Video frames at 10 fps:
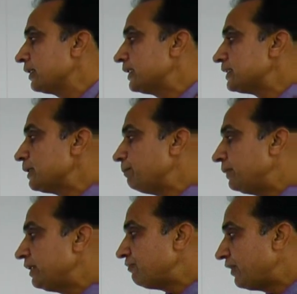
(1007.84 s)
The
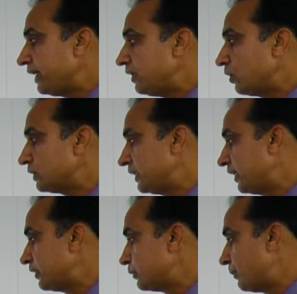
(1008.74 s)
simplified logical
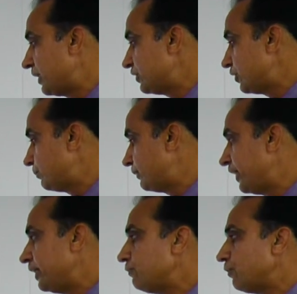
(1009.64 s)
expression
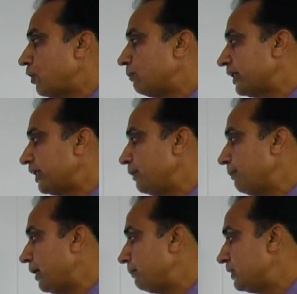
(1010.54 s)
obtained from a K
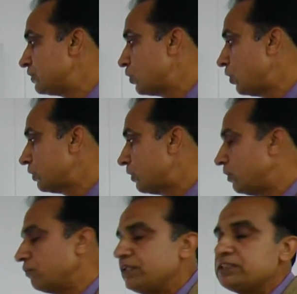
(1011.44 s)
map is not
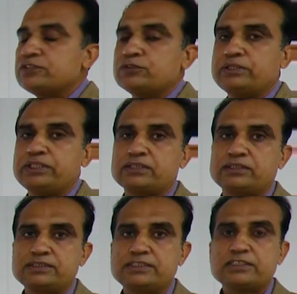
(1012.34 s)
always clear.
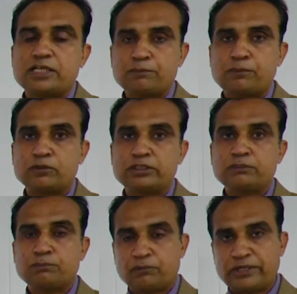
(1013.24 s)
This is an
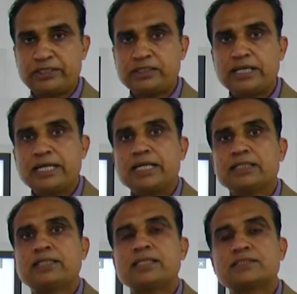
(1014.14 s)
important point.
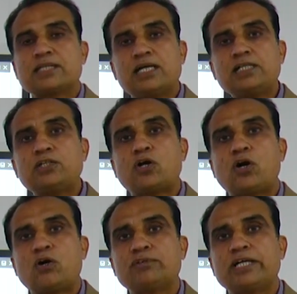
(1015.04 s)
The result
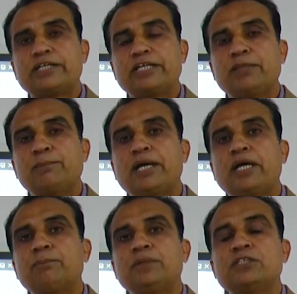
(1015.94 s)
of the K
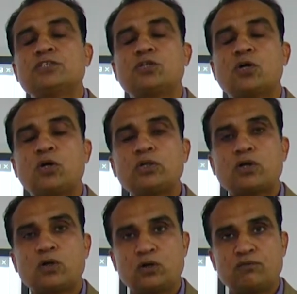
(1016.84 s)
map is not
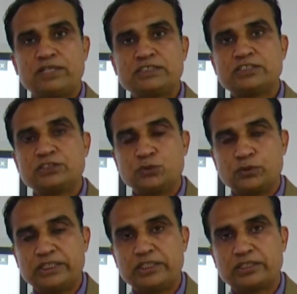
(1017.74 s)
always
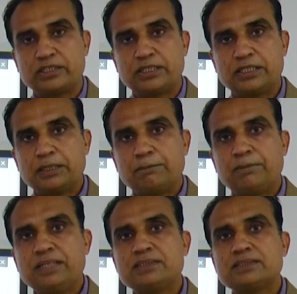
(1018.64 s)
unique.
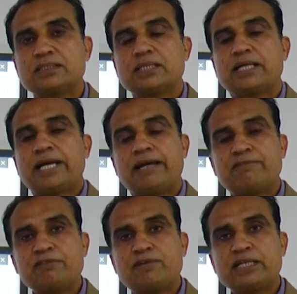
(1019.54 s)
Means
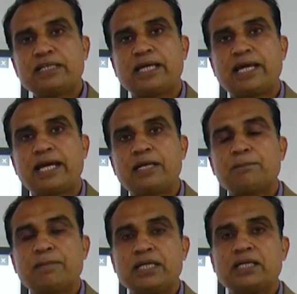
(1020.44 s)
everyone
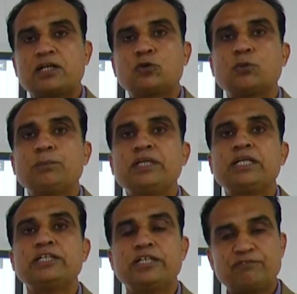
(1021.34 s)
can make a
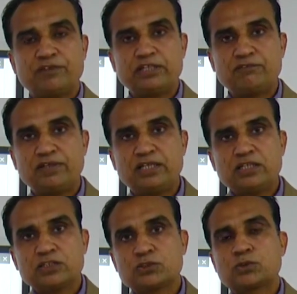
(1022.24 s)
grouping in different
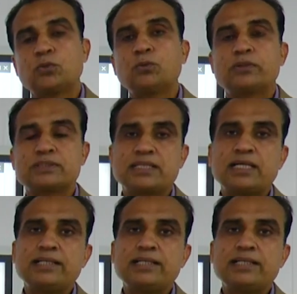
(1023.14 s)
way, so result